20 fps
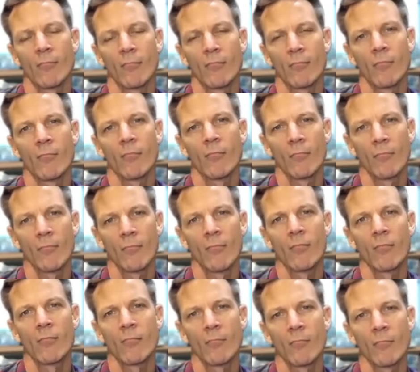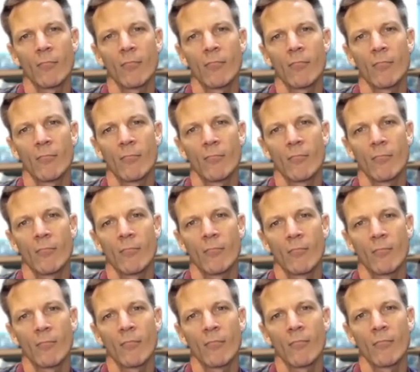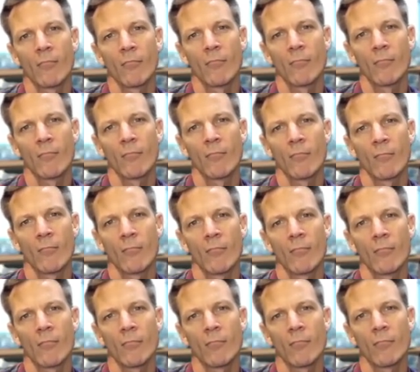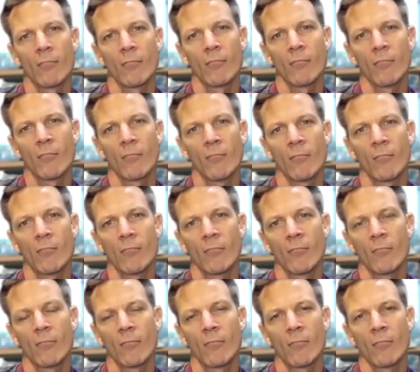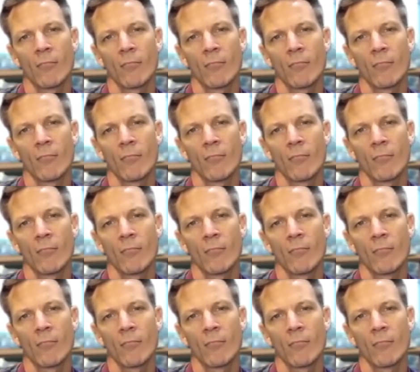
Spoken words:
The person shown says nothing.